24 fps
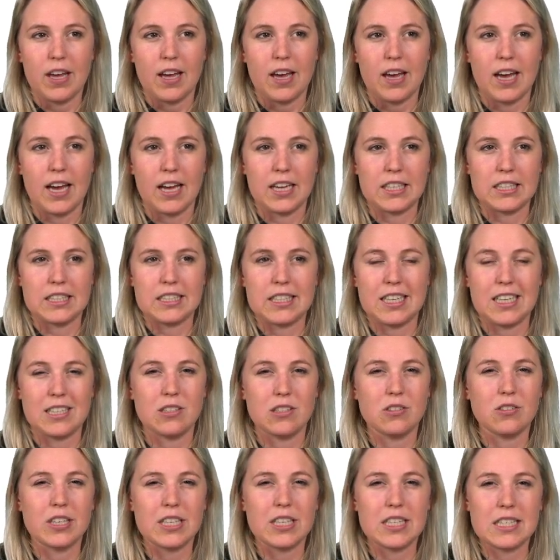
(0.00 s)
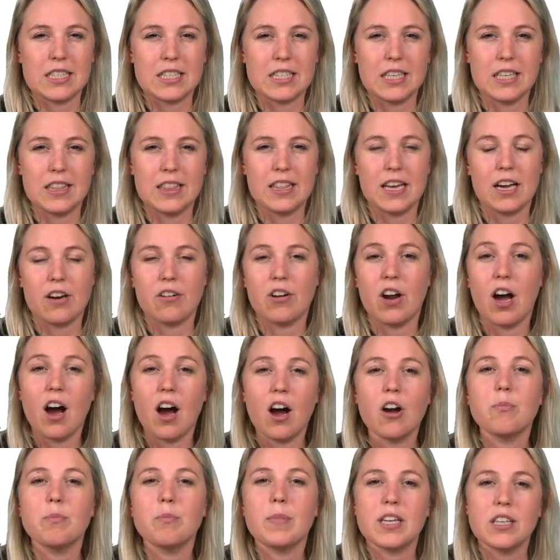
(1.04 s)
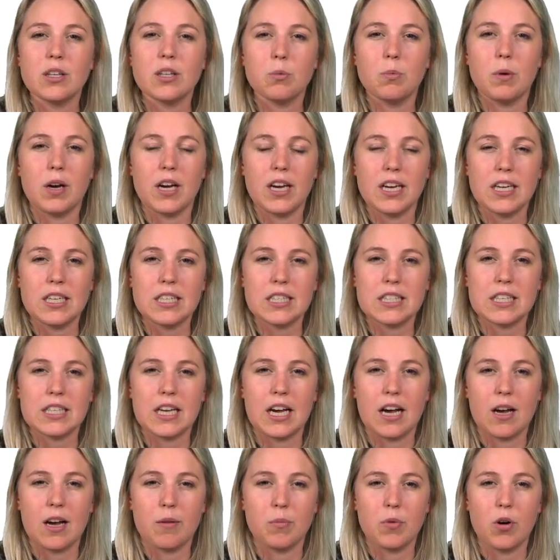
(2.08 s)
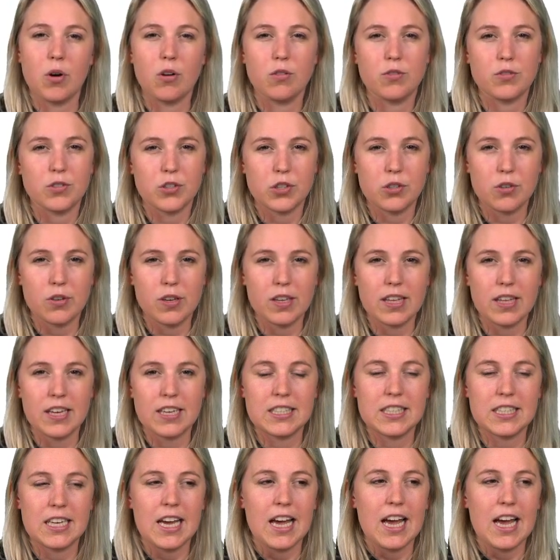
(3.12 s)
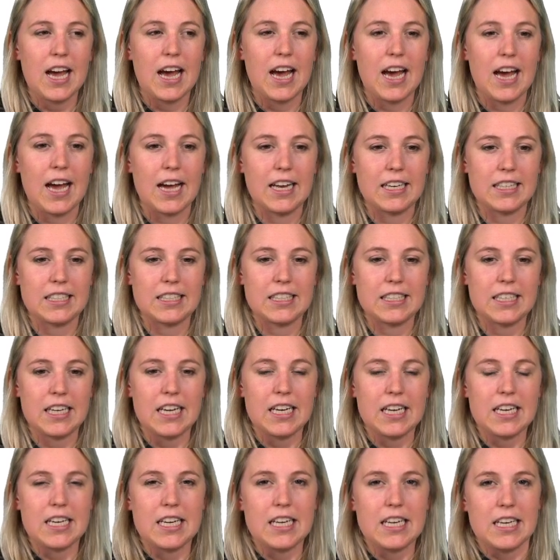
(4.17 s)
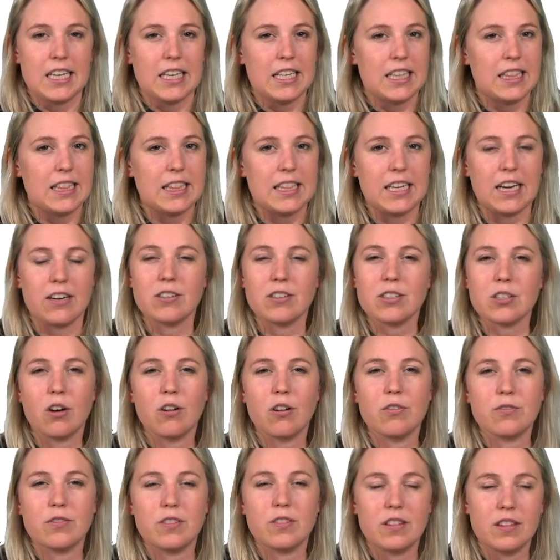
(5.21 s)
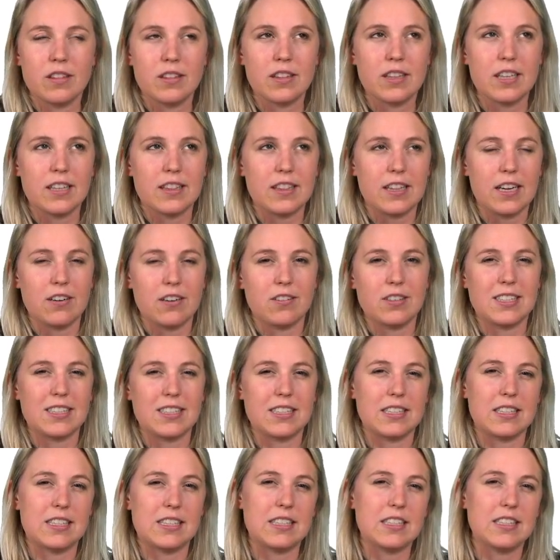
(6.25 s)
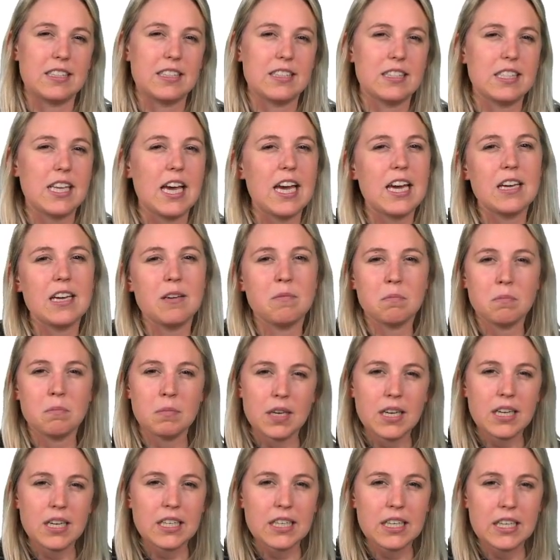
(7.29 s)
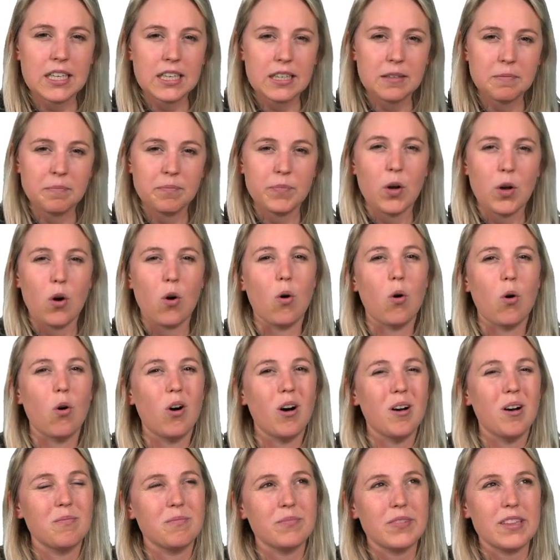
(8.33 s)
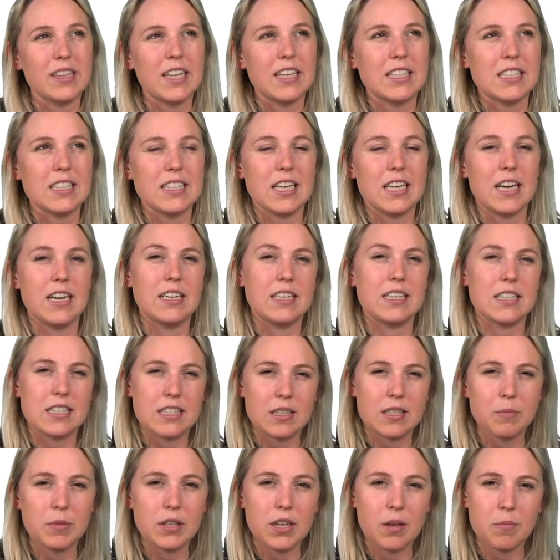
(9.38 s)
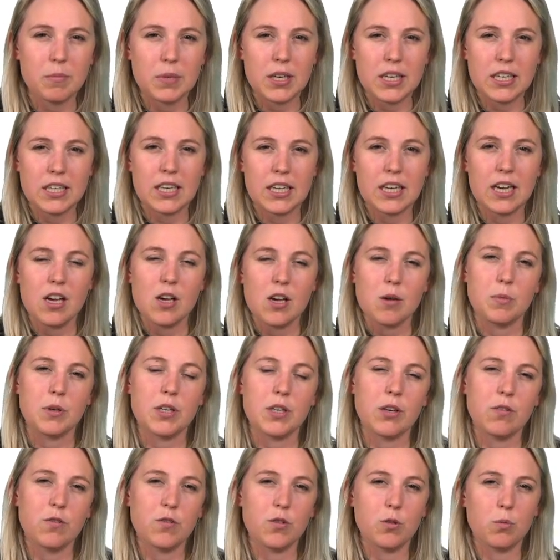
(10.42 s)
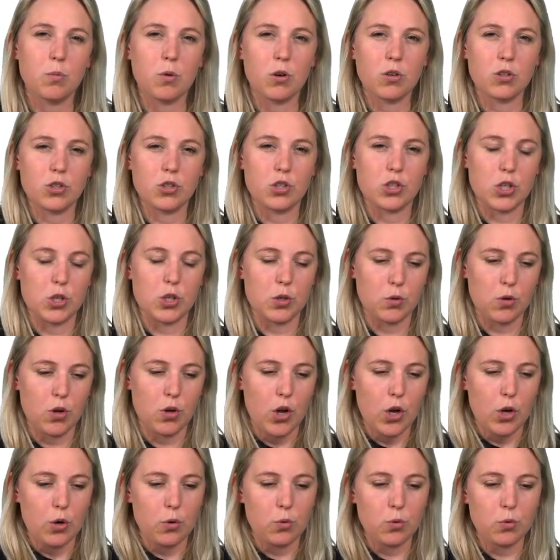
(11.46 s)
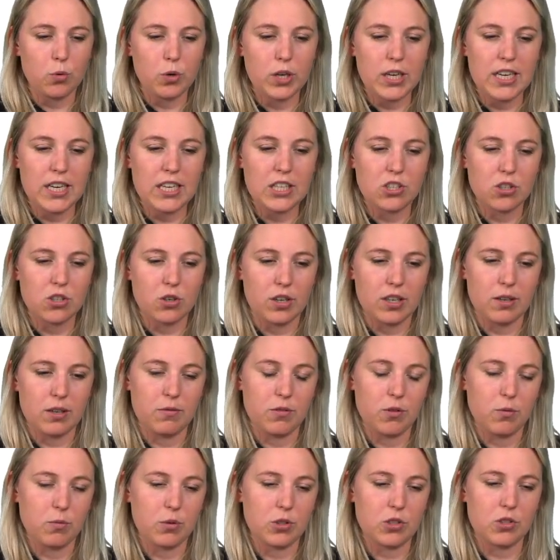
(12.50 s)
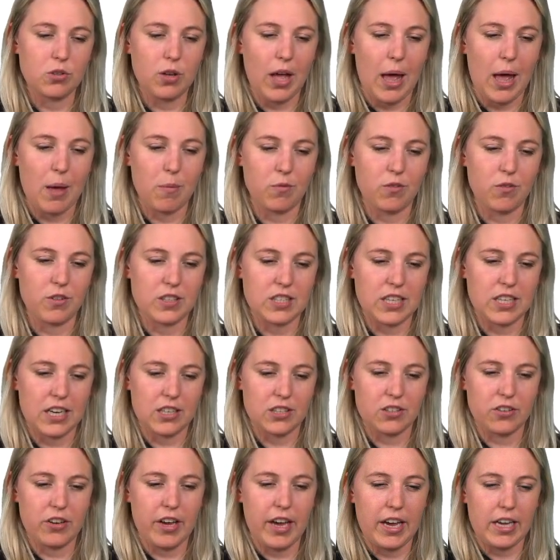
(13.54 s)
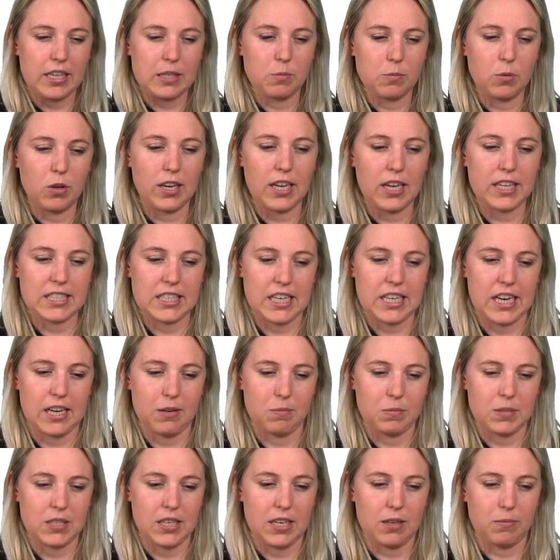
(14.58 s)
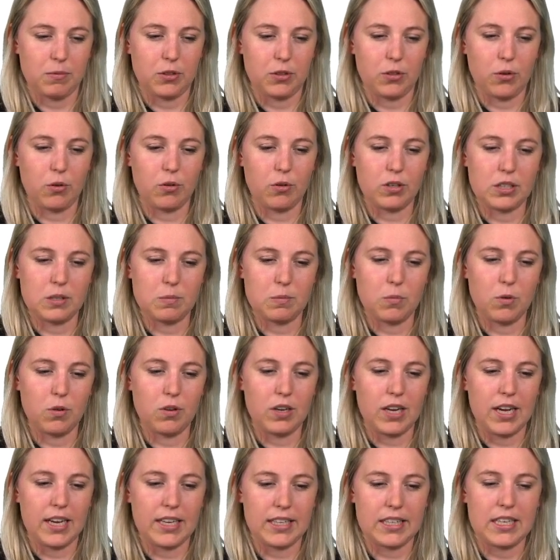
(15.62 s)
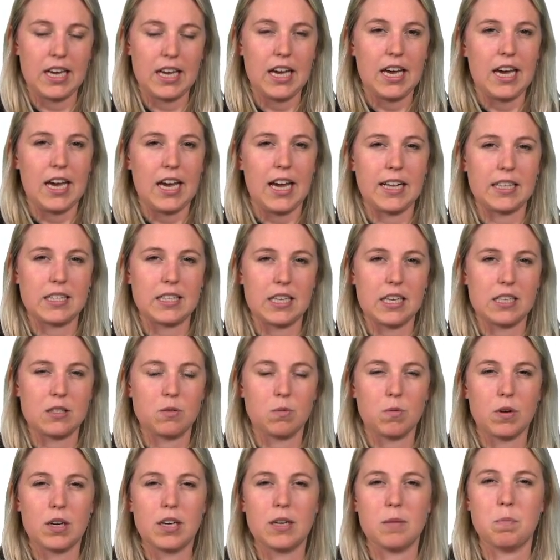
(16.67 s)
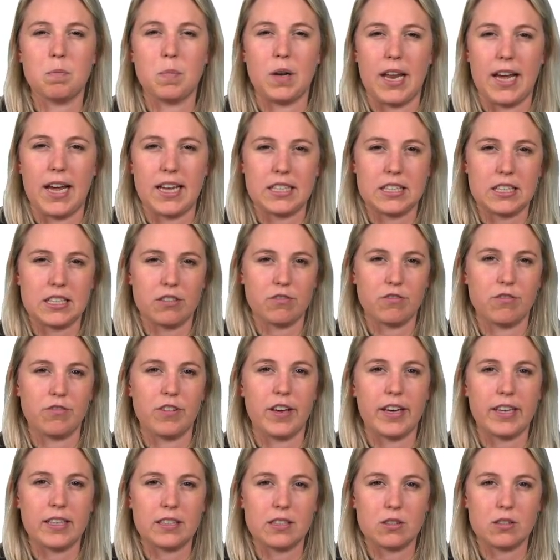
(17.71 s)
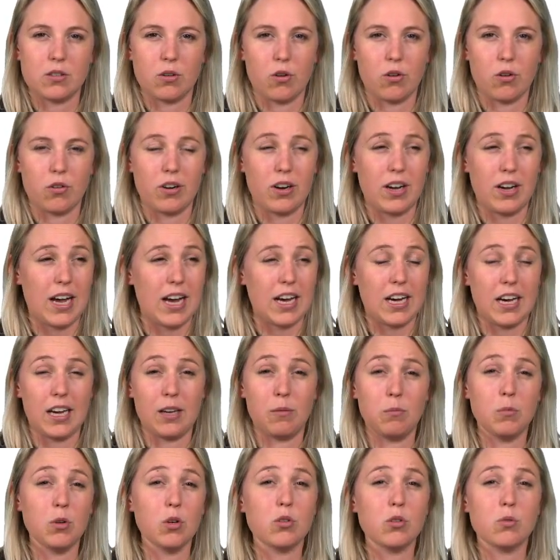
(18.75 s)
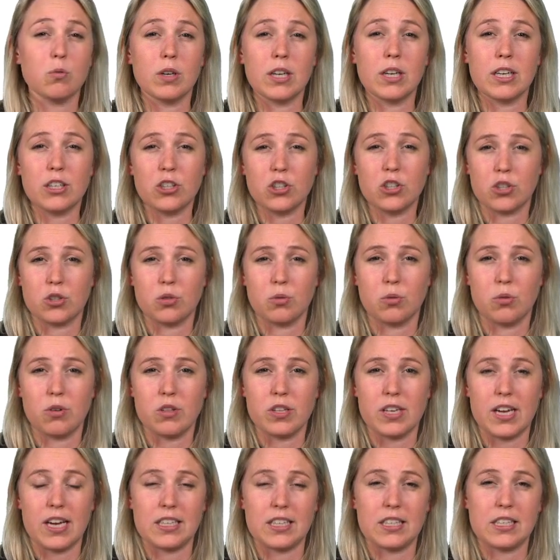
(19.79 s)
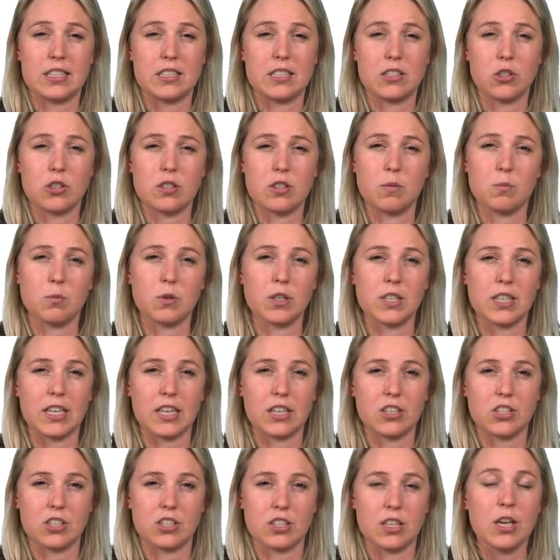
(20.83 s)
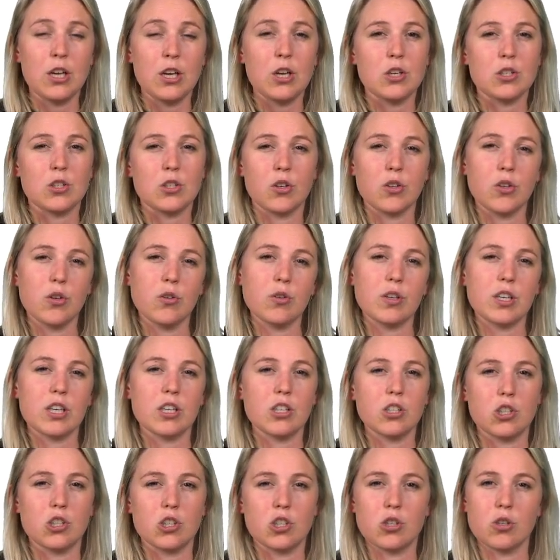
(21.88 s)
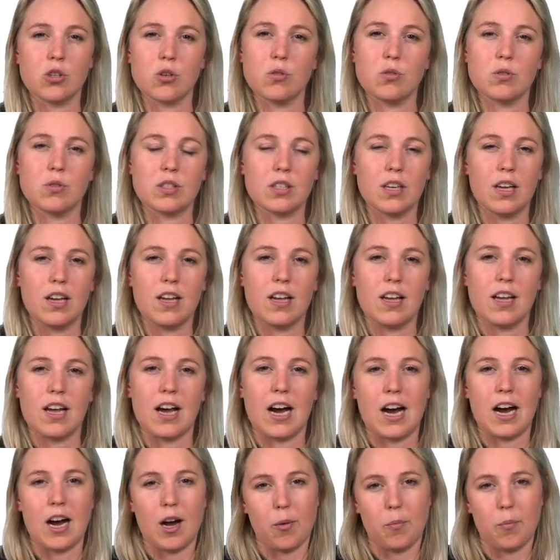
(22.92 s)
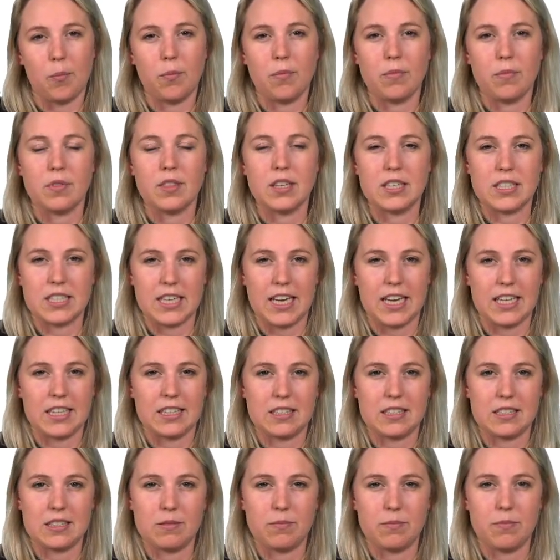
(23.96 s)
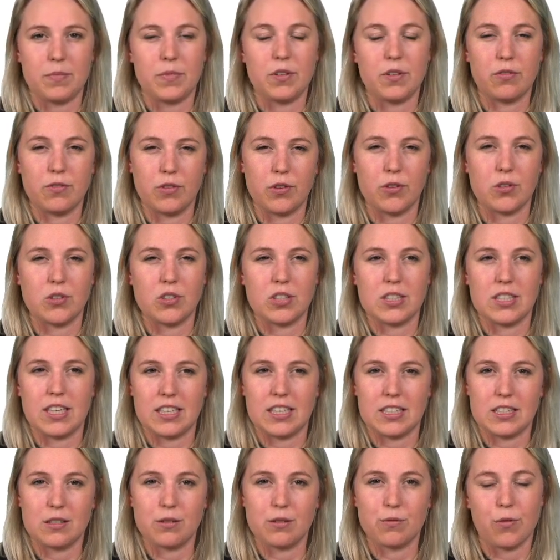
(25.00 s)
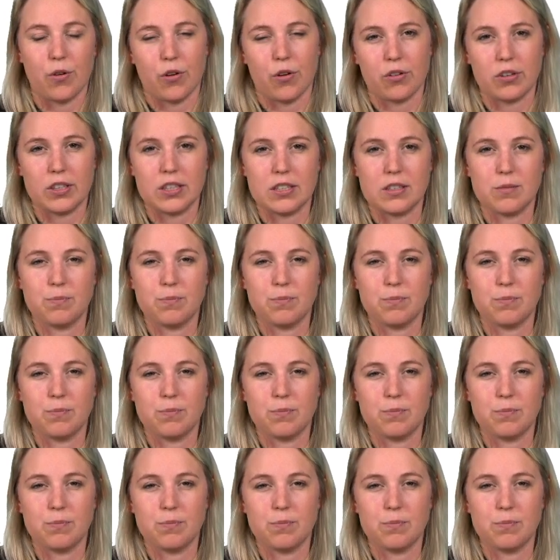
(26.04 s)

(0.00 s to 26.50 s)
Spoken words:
And as you can see, there are many ways of doing it. And there is often that there is the same meaning, or let's say the similar meaning. But if you want to reach, or if you want to emphasize, okay, it's more like timetabled, or it's more like it's really planned and fixed, or I'm not really sure yet, it's just a prediction. So you can choose the tense, the future tense for it.